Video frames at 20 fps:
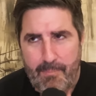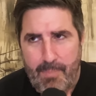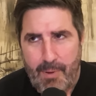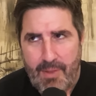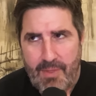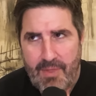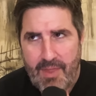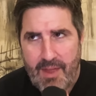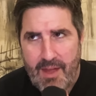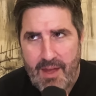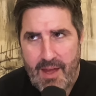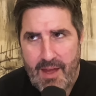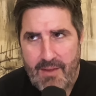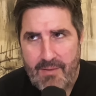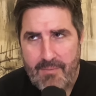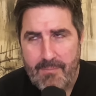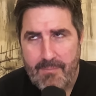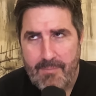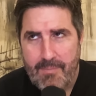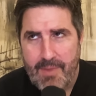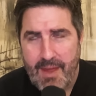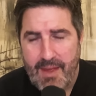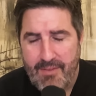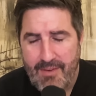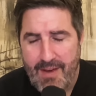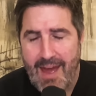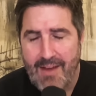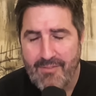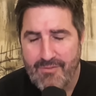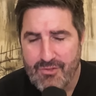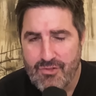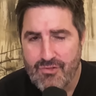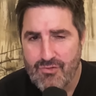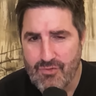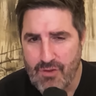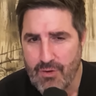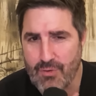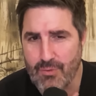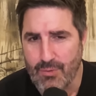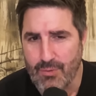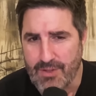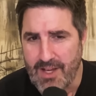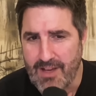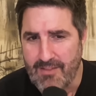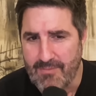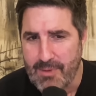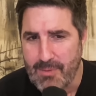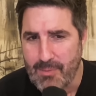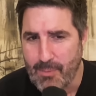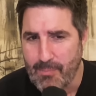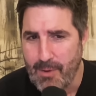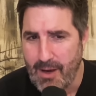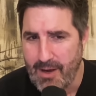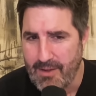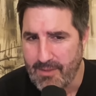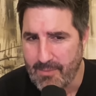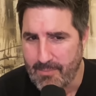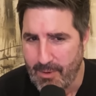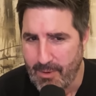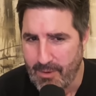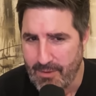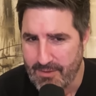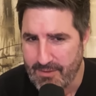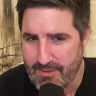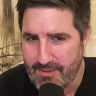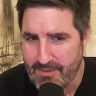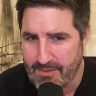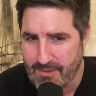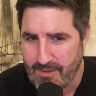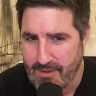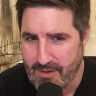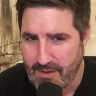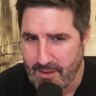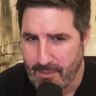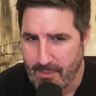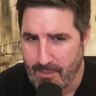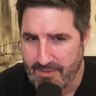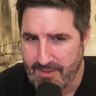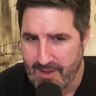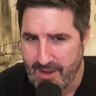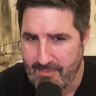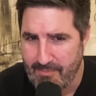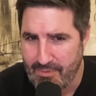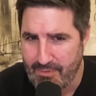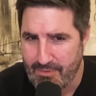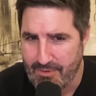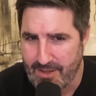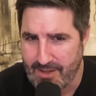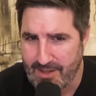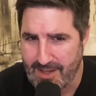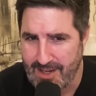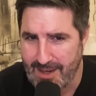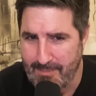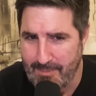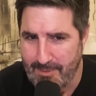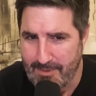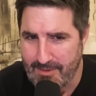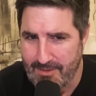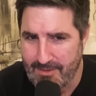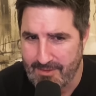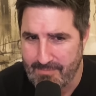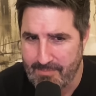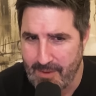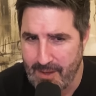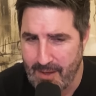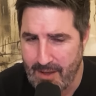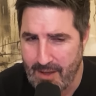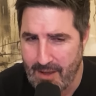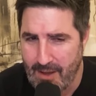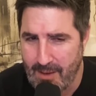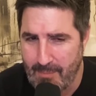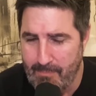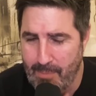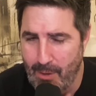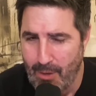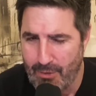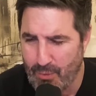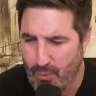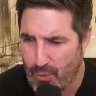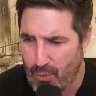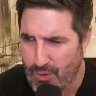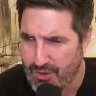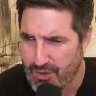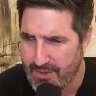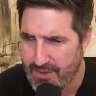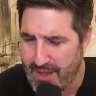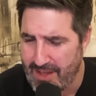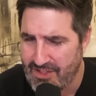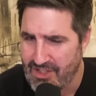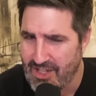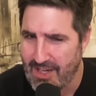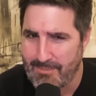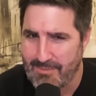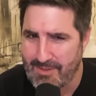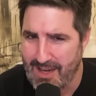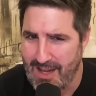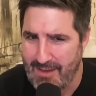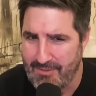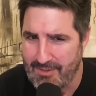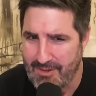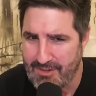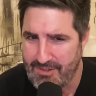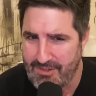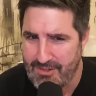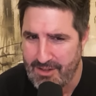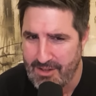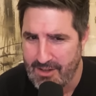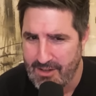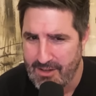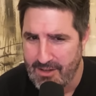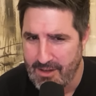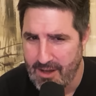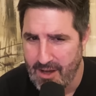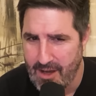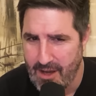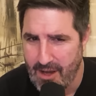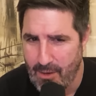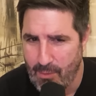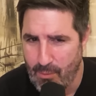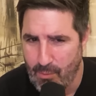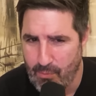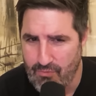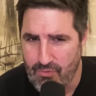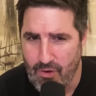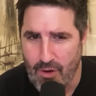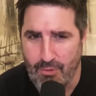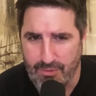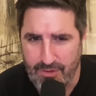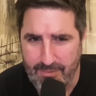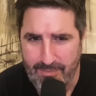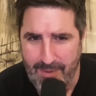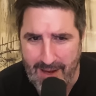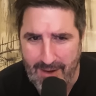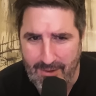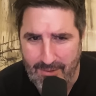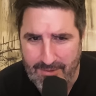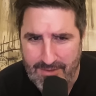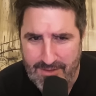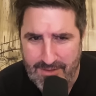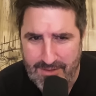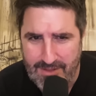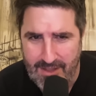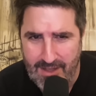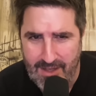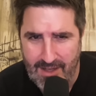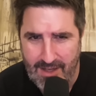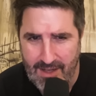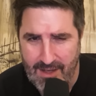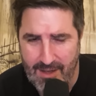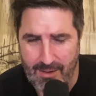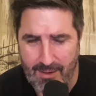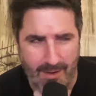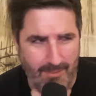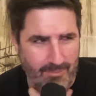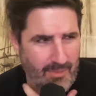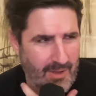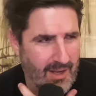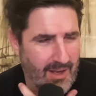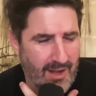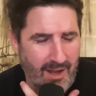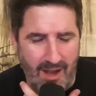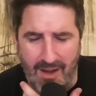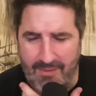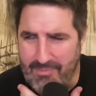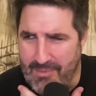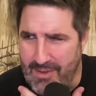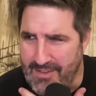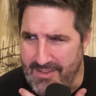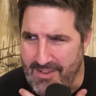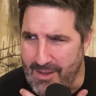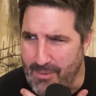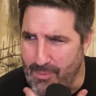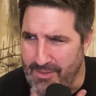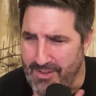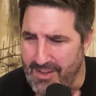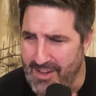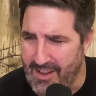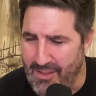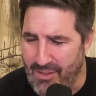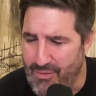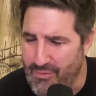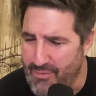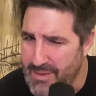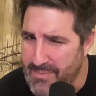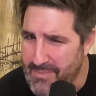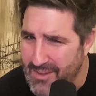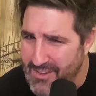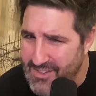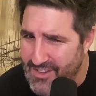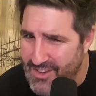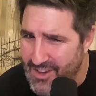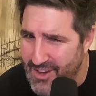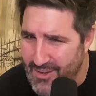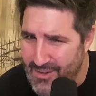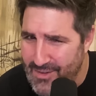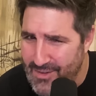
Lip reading: But they have struggled to have people buying the bonds. There was that pretty calamitous bond auction that James Lavish wrote about. I'm going to say, was it like 3 months ago?